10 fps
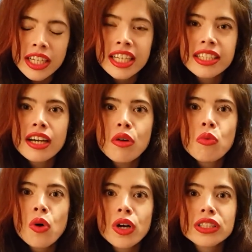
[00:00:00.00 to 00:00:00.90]

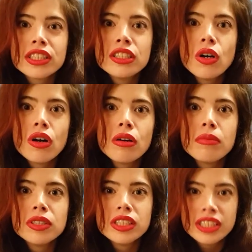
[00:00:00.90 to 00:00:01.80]
Hitler was
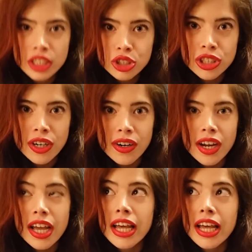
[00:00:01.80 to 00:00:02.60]
your teacher,